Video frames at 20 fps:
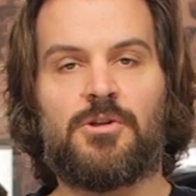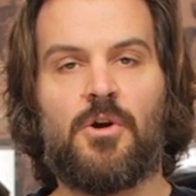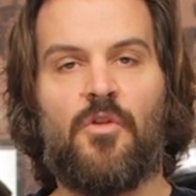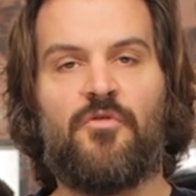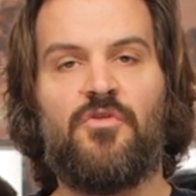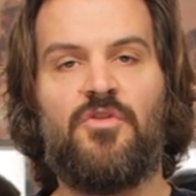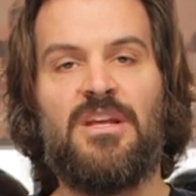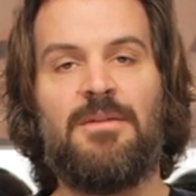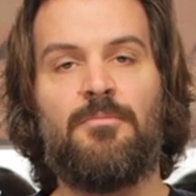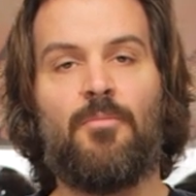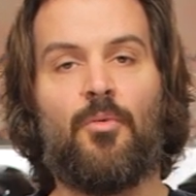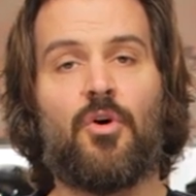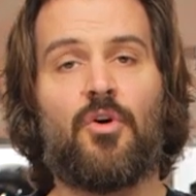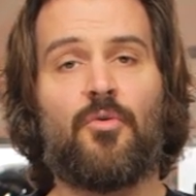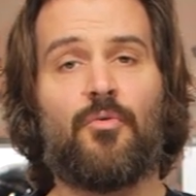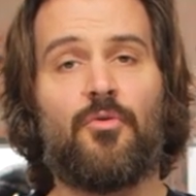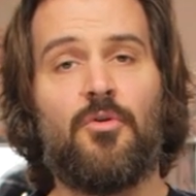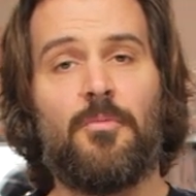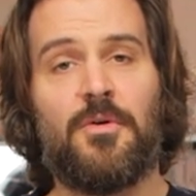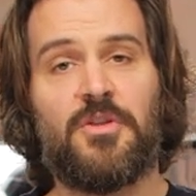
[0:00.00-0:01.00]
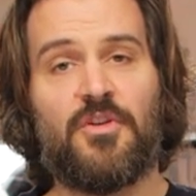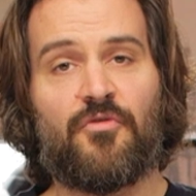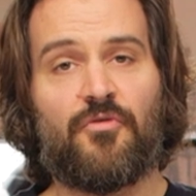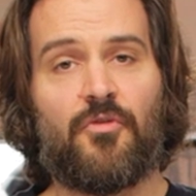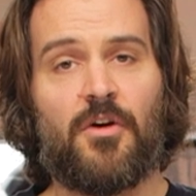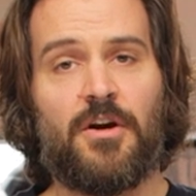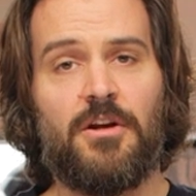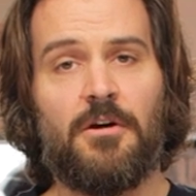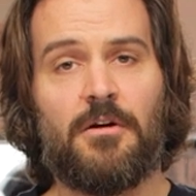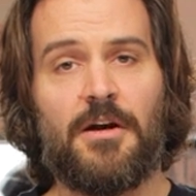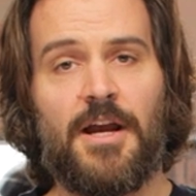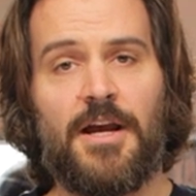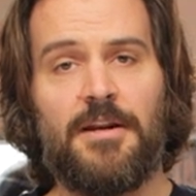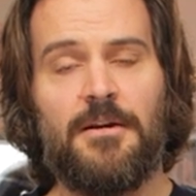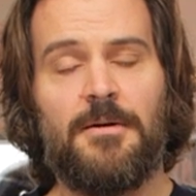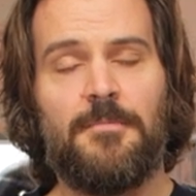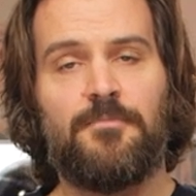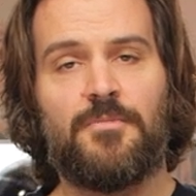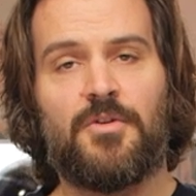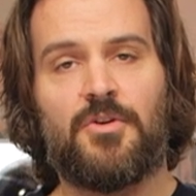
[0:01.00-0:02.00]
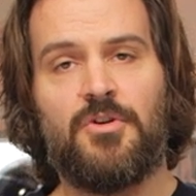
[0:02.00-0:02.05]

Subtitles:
So if you need more room at the front of your head,